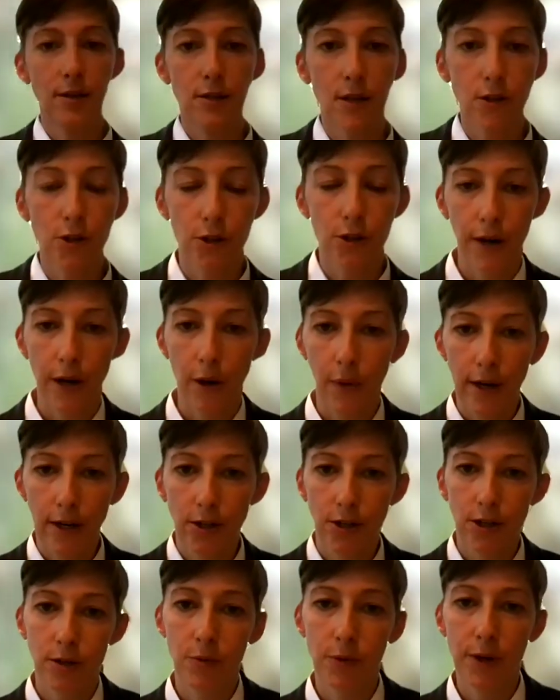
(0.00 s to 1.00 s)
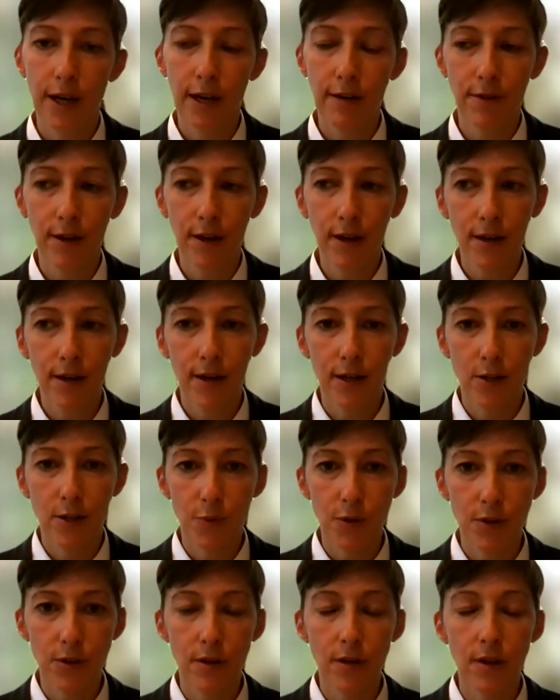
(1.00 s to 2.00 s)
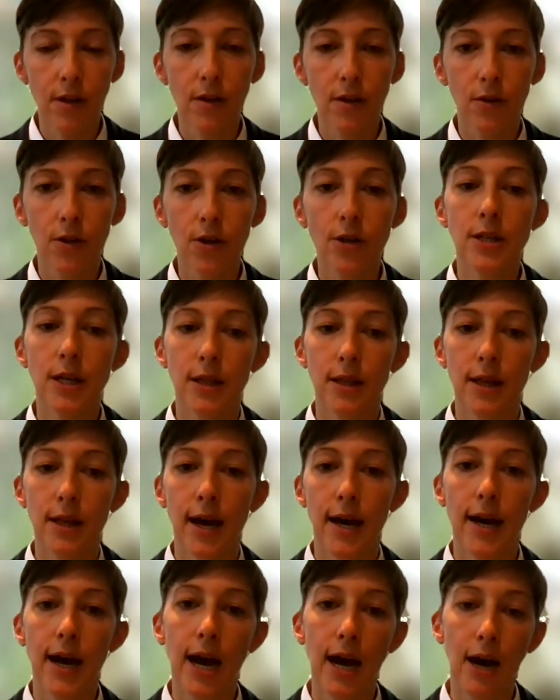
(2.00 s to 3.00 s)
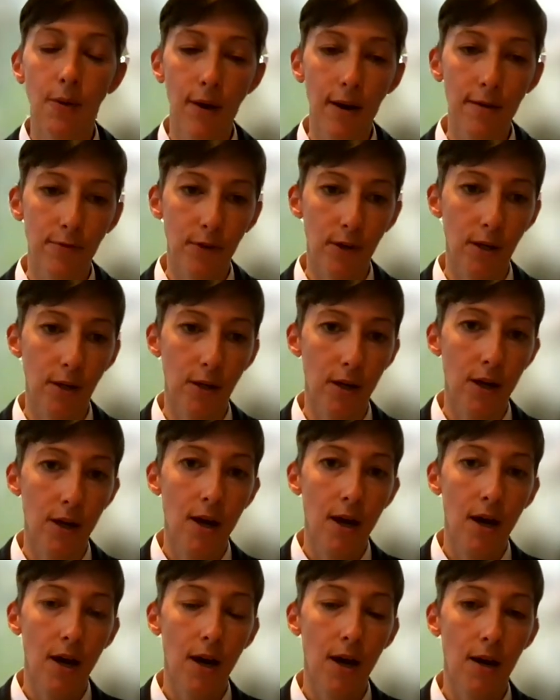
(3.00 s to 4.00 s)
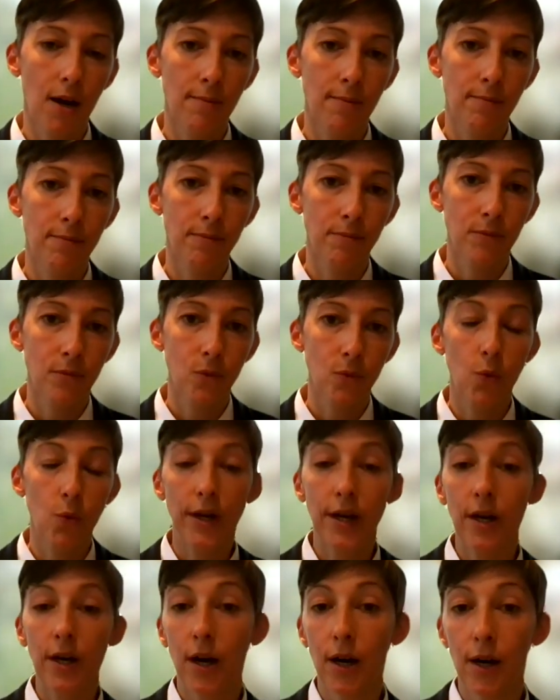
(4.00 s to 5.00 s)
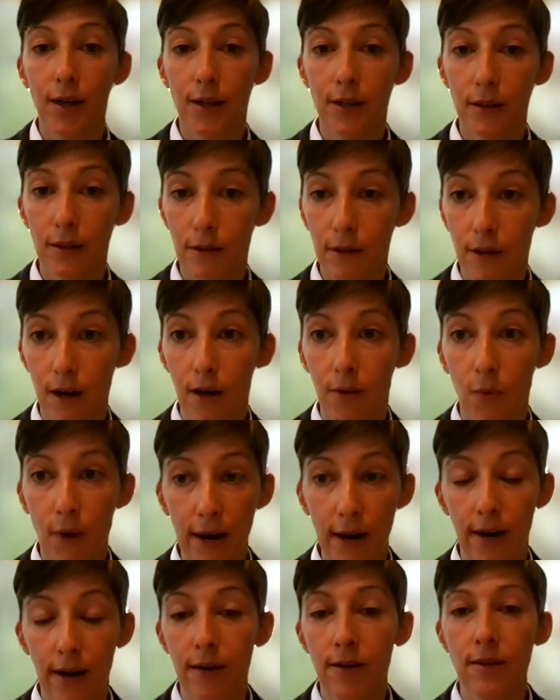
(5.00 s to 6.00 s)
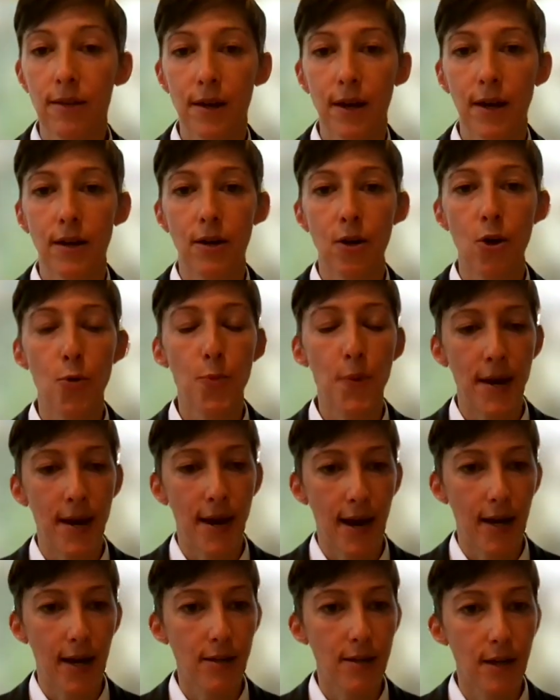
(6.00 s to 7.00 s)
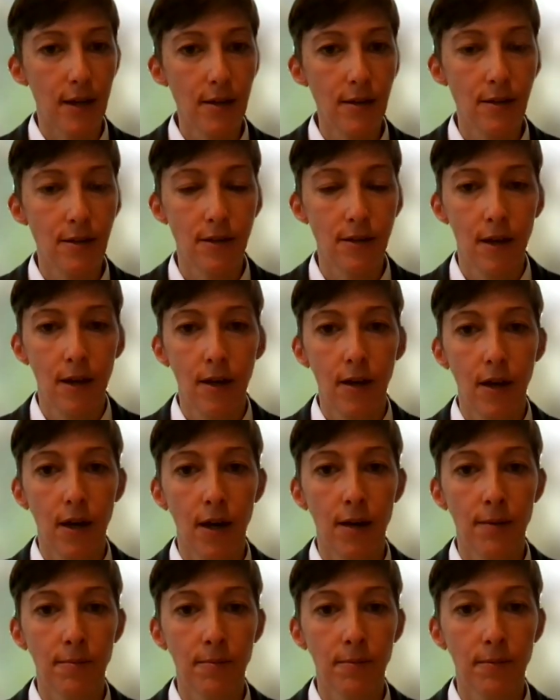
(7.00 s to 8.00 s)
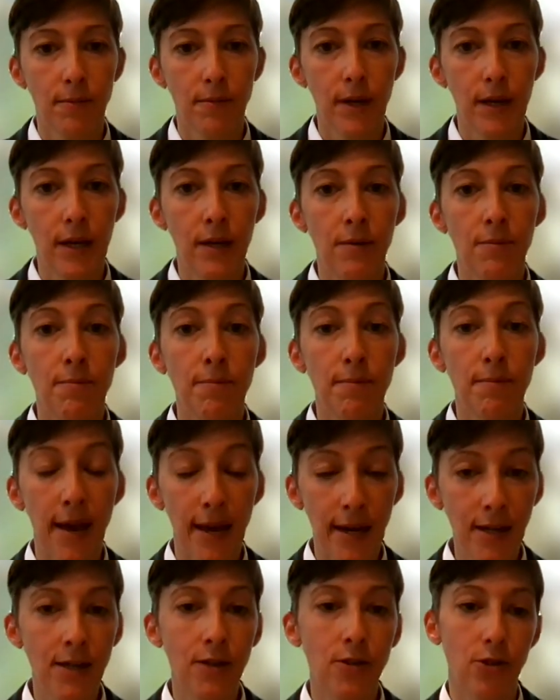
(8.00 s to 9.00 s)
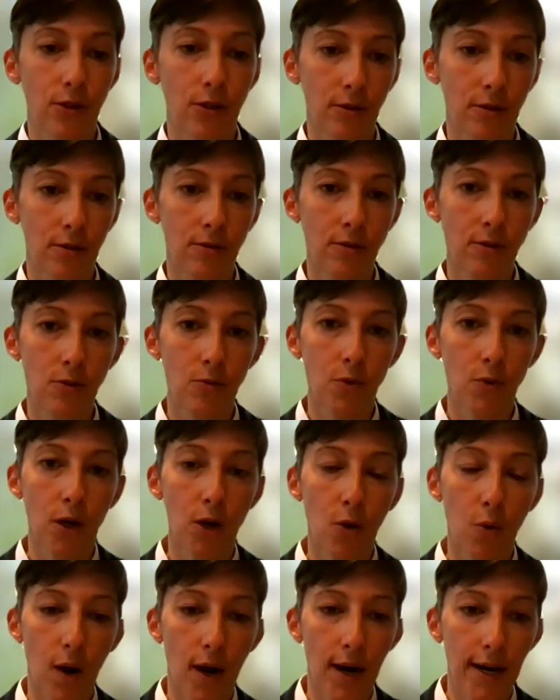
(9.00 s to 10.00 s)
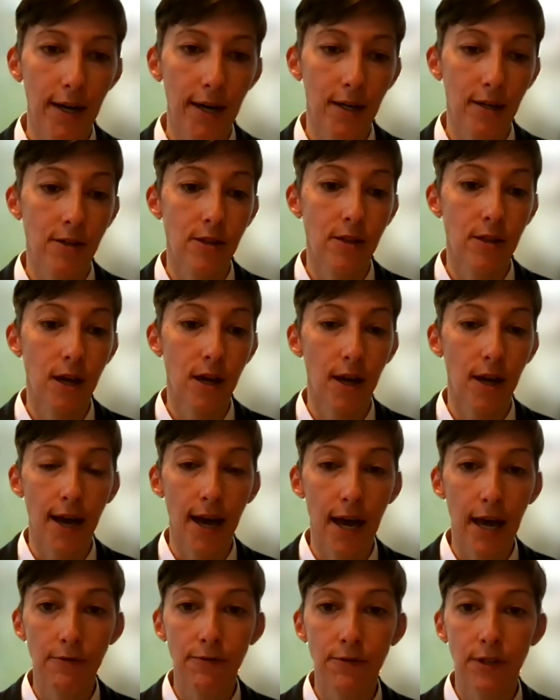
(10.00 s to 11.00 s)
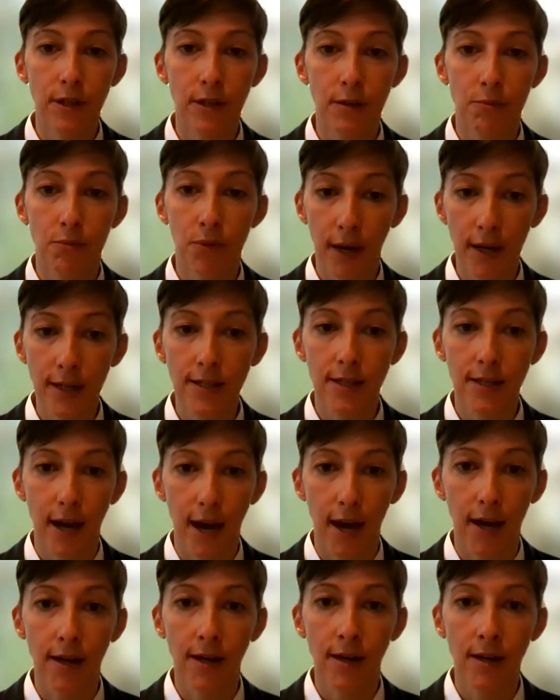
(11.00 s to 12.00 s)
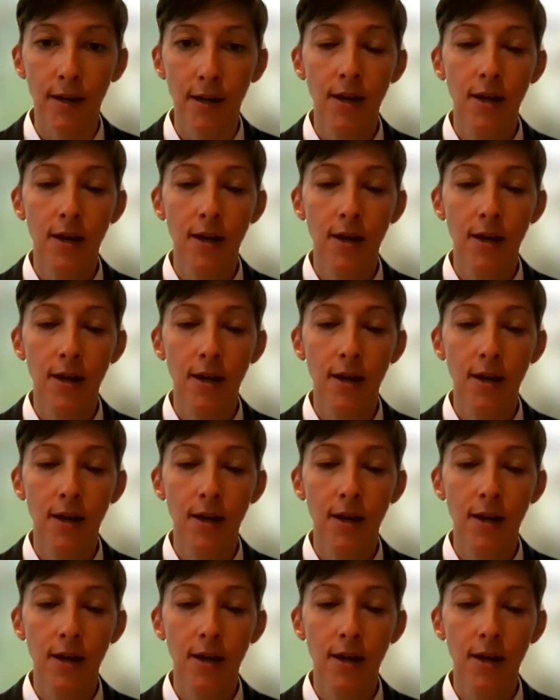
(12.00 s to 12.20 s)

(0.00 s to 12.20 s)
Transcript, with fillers: is such a great question. We have not explicitly looked at that. However, um, we are aware that open access um, in many journals requires a hefty price tag,